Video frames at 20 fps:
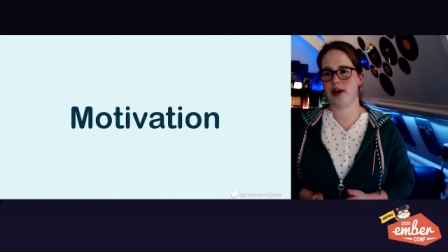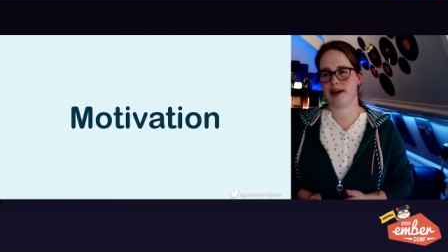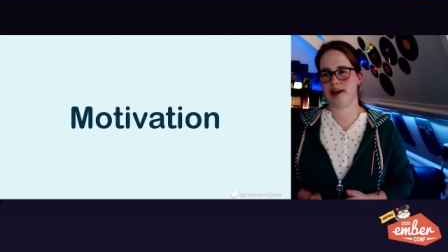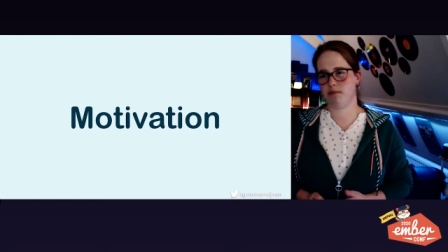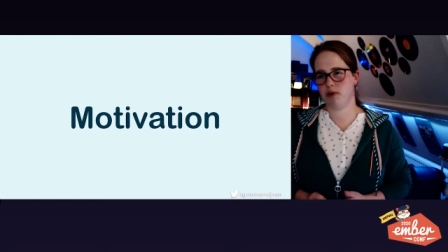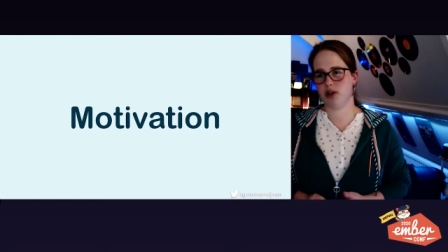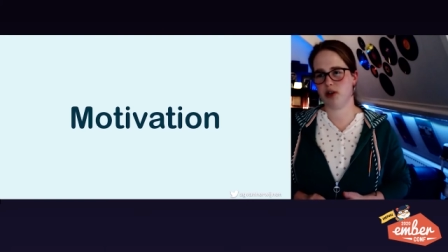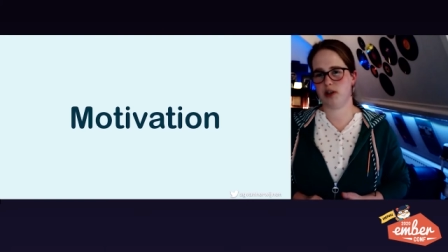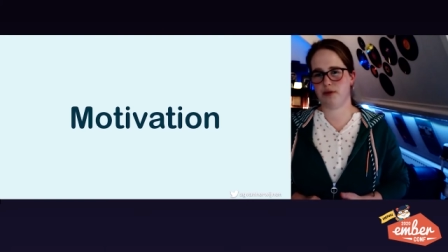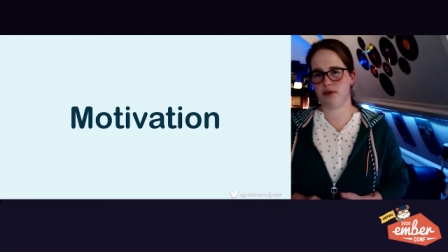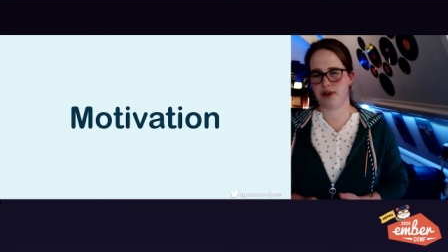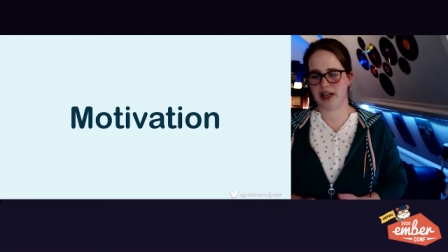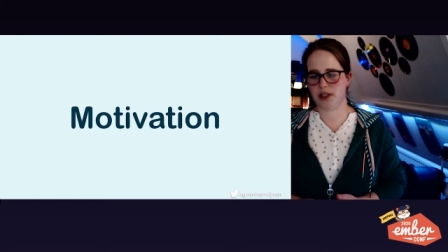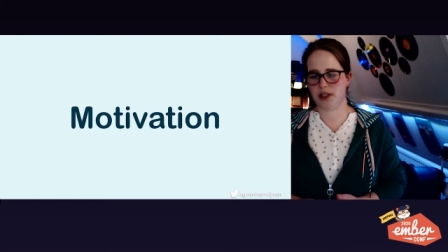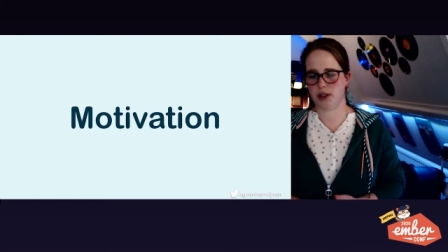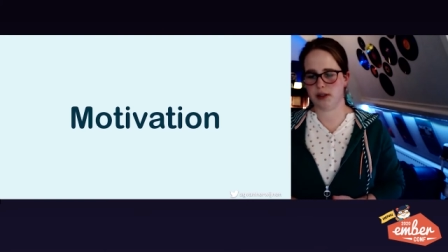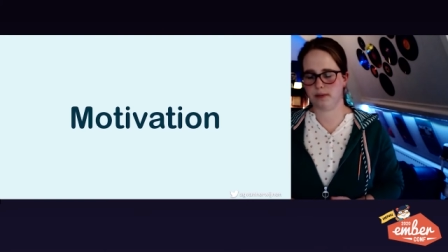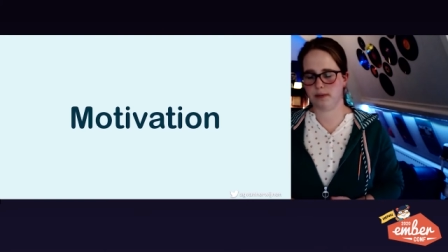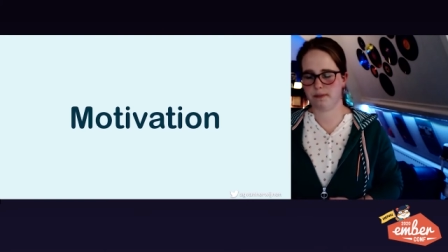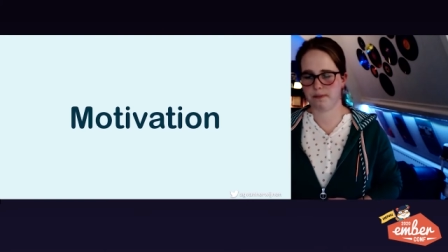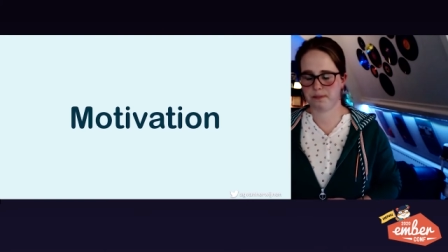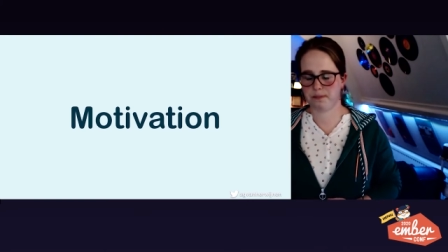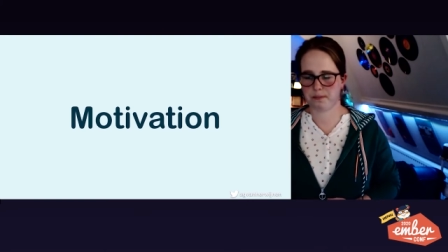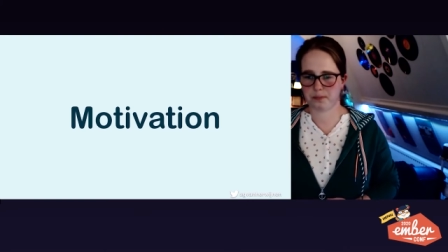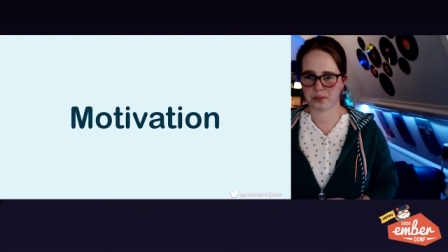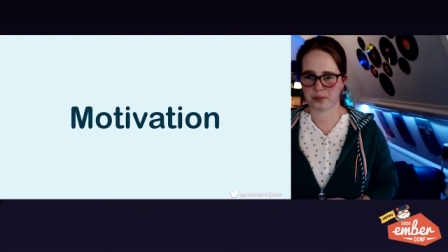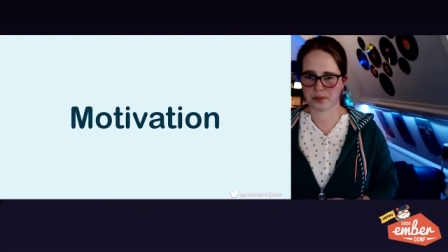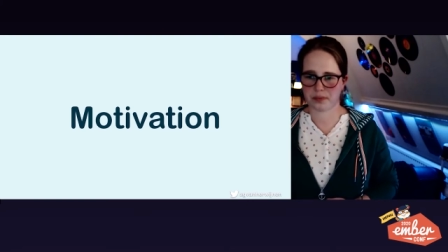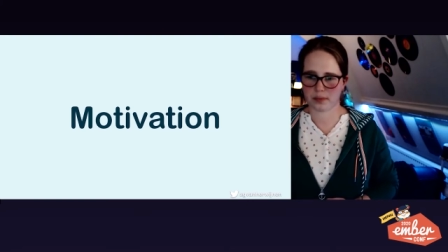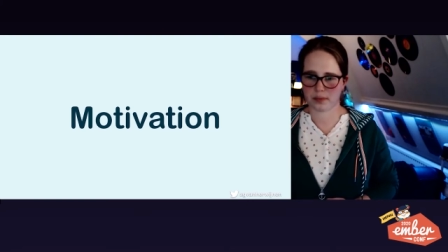at motivation.
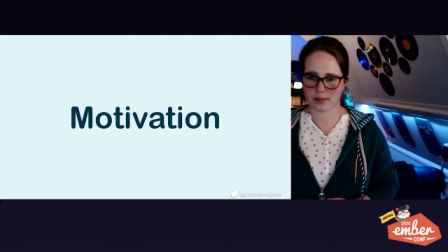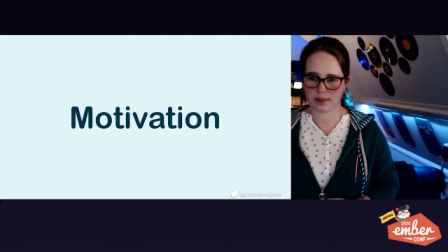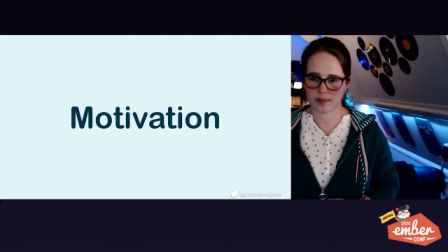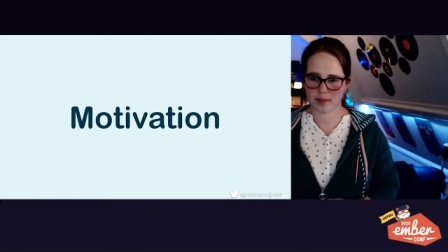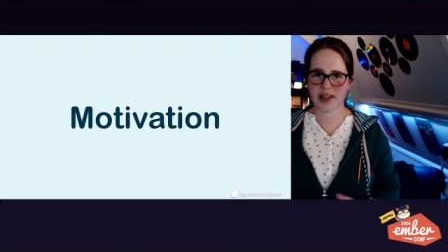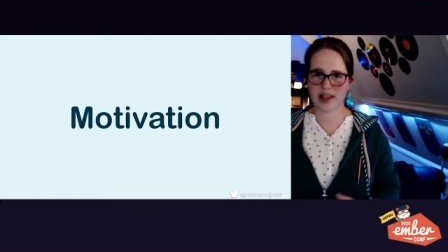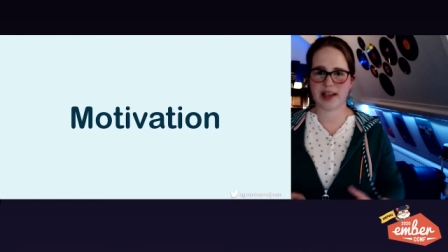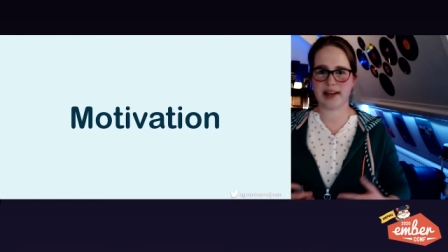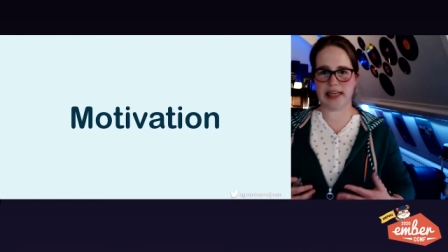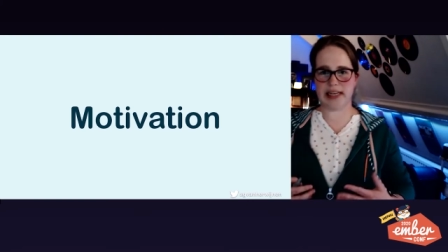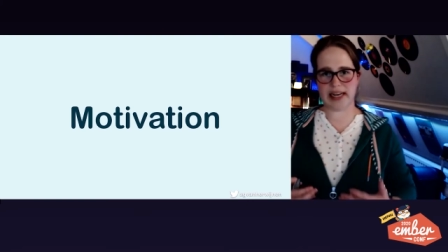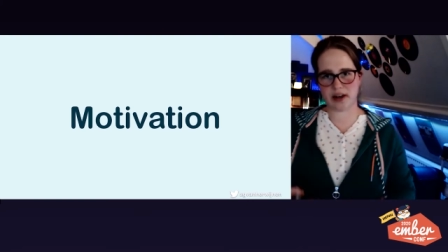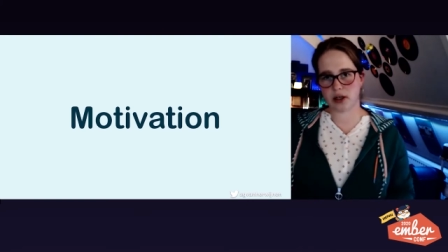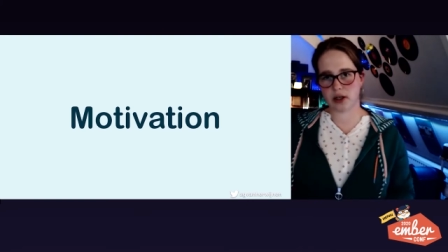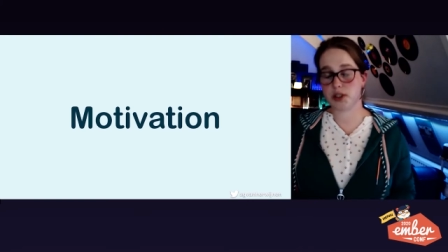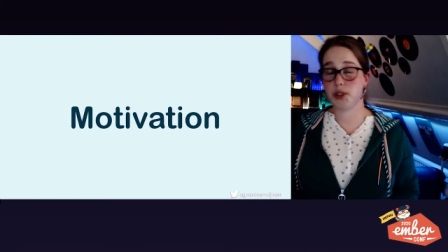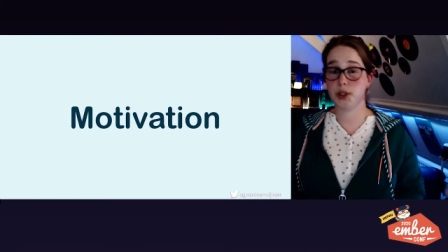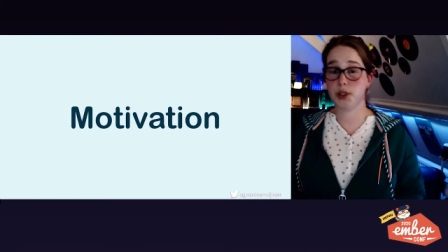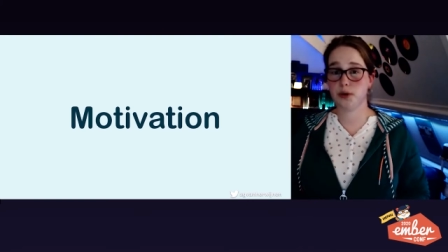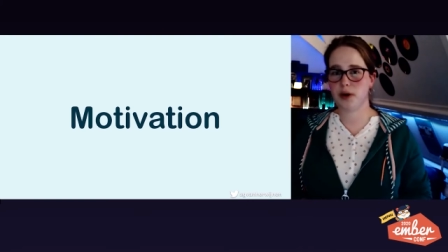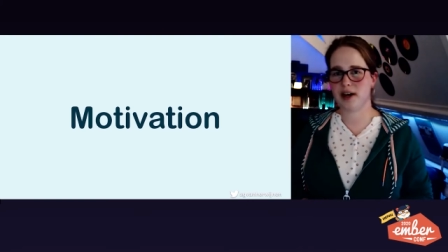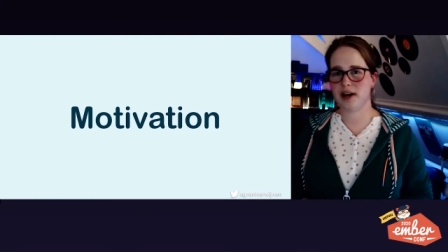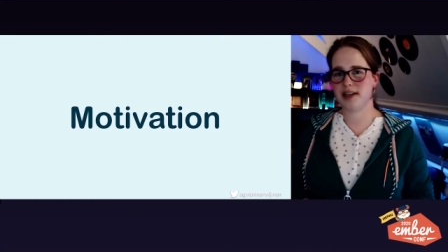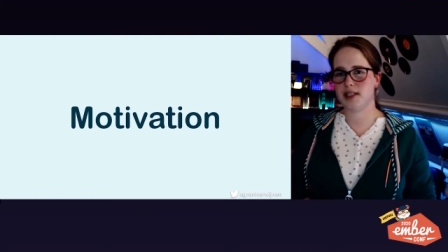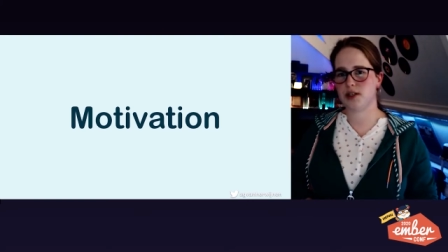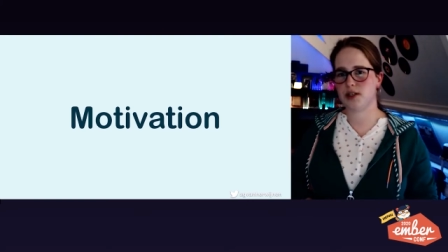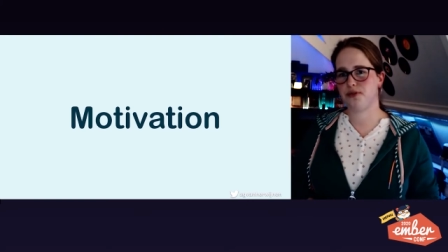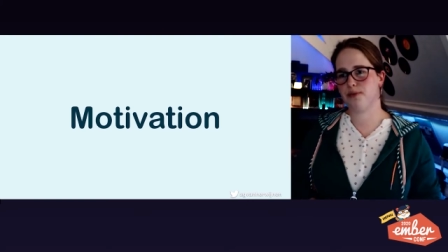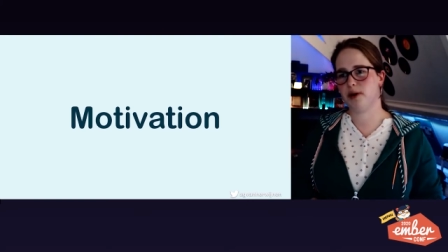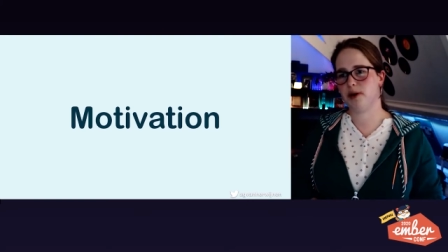There are two
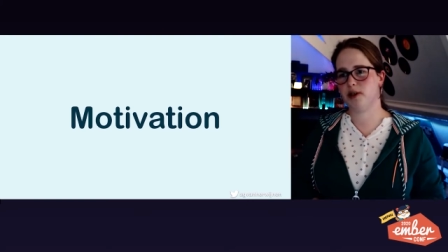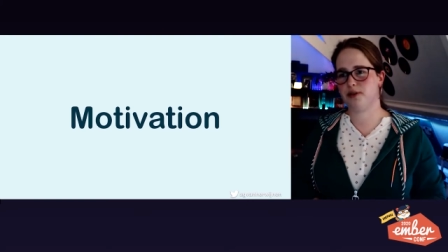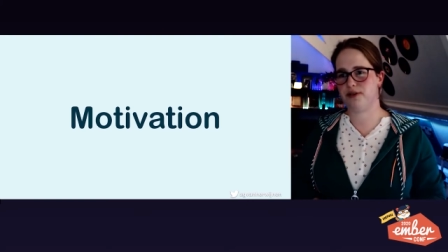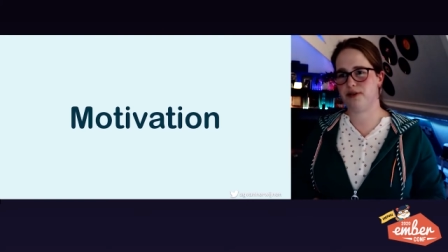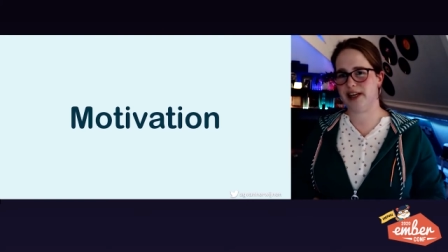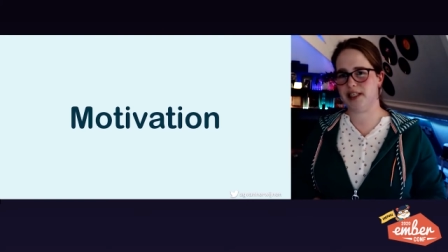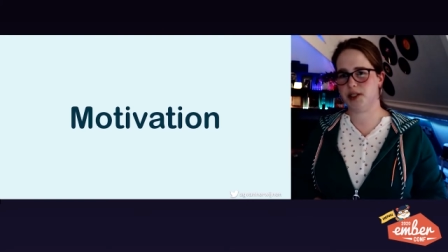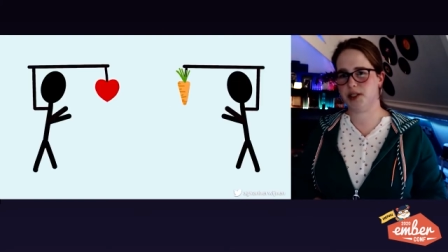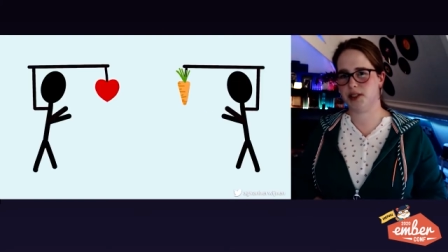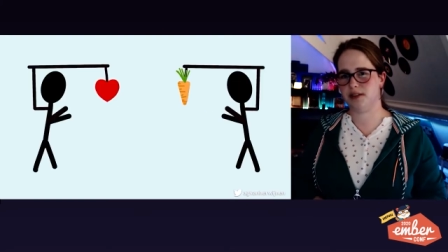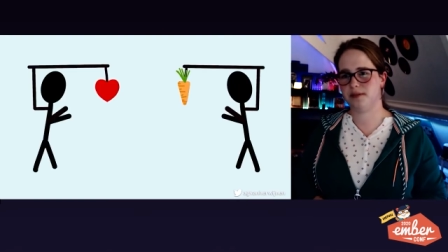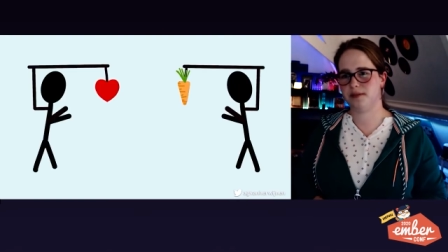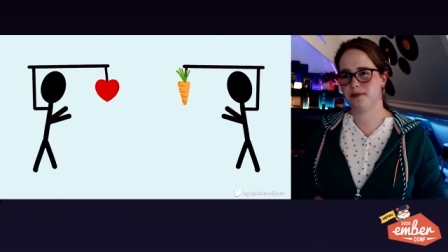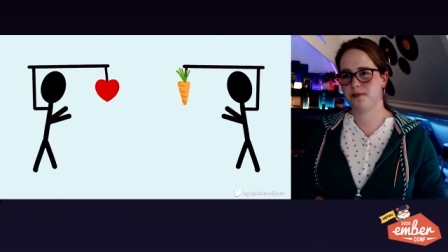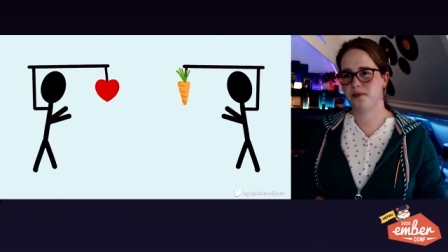kinds of motivation.